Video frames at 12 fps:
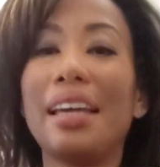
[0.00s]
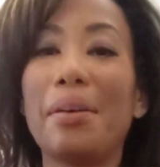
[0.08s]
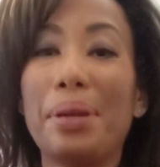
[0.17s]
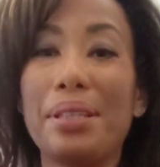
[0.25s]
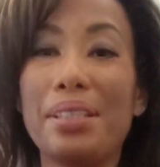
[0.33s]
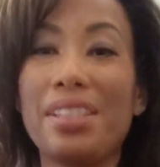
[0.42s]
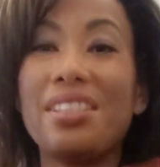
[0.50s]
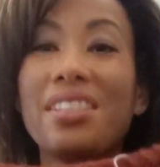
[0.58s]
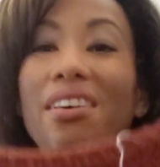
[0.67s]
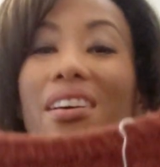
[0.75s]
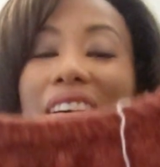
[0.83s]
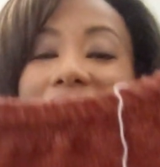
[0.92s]
Can't wait to,
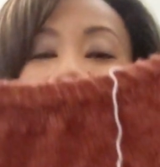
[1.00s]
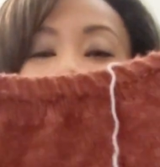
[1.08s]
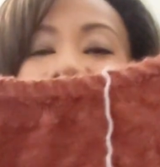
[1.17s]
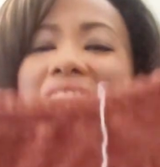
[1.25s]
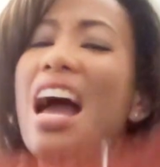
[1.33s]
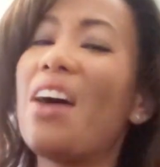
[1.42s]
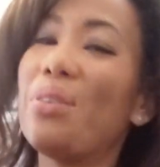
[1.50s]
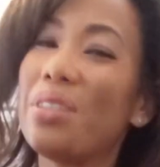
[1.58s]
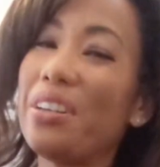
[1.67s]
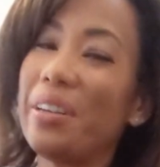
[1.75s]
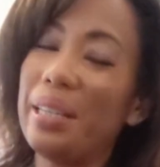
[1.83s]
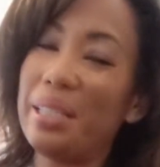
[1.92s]
I
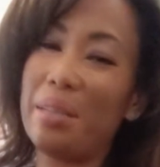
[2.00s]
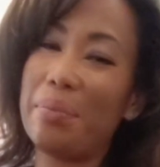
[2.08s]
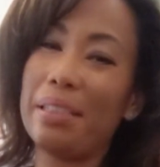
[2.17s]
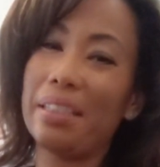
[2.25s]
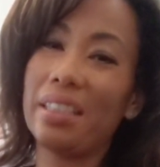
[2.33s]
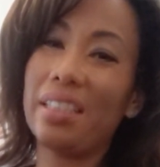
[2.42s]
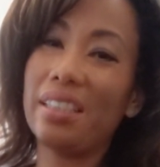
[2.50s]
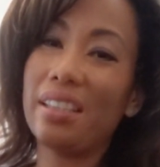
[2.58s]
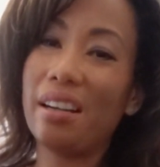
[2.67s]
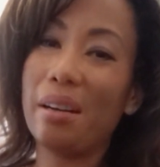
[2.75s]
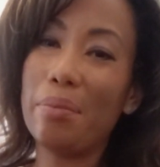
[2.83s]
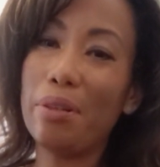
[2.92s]
wasn't crazy about the color
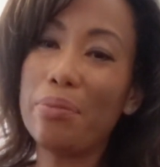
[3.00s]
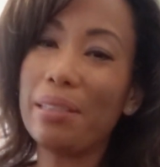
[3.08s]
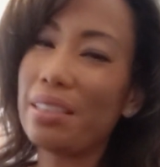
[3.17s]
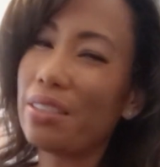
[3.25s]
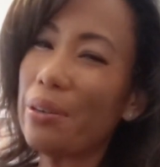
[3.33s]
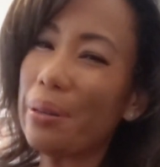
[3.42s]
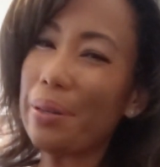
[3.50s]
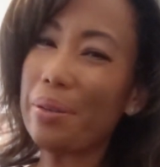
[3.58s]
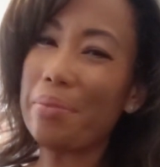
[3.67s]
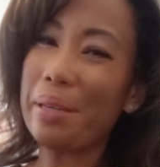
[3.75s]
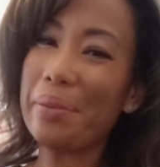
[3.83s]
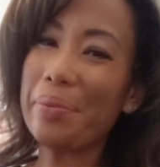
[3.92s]
combo, but it's growing
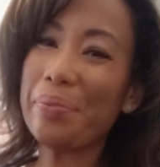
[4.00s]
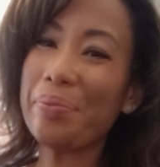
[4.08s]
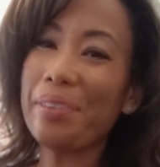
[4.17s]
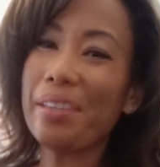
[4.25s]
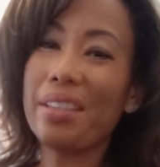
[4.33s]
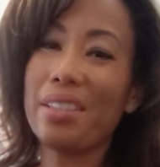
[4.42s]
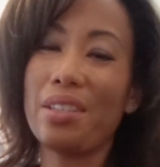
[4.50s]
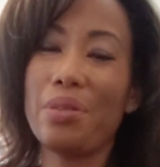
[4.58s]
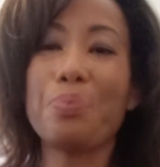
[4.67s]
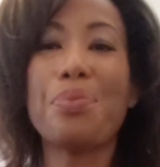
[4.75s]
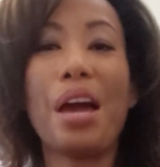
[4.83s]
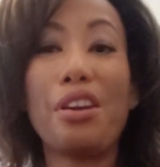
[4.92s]
on me.
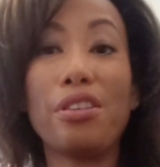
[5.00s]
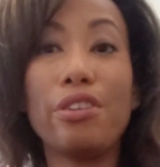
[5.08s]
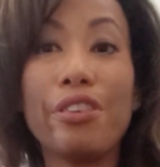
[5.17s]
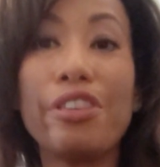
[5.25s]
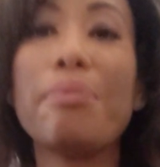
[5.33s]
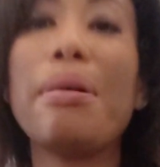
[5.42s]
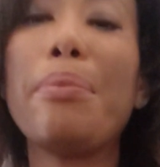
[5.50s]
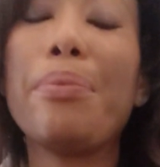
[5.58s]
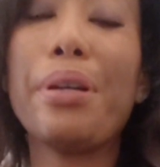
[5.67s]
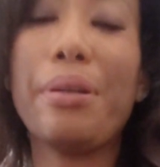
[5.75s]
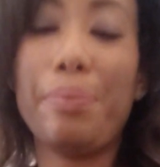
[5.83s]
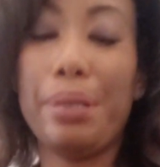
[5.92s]
So I don't know if you
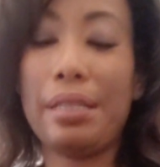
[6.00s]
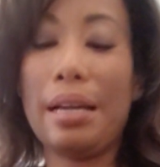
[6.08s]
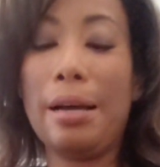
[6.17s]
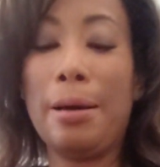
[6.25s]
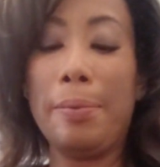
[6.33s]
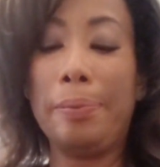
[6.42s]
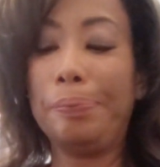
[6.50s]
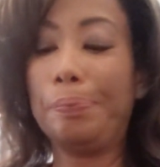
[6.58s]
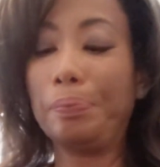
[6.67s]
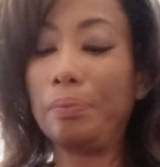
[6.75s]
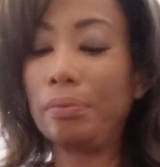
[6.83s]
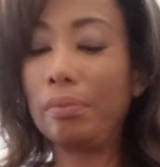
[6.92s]
remember, but
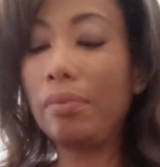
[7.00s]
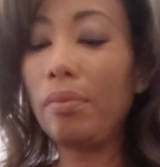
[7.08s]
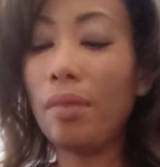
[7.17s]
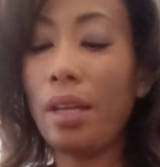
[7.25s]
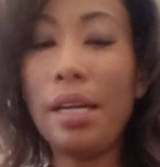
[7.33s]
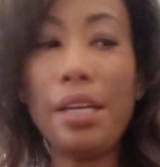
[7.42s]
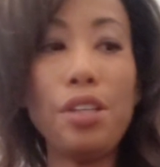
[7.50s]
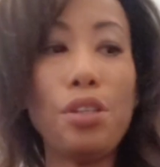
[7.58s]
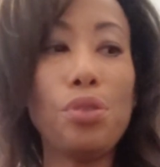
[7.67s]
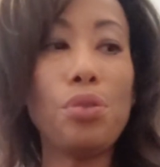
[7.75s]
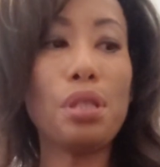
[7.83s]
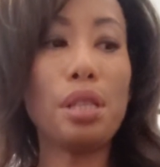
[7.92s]
I
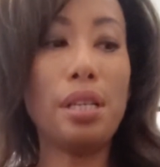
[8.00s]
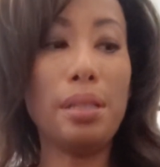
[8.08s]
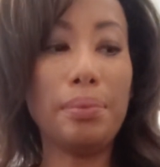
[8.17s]
used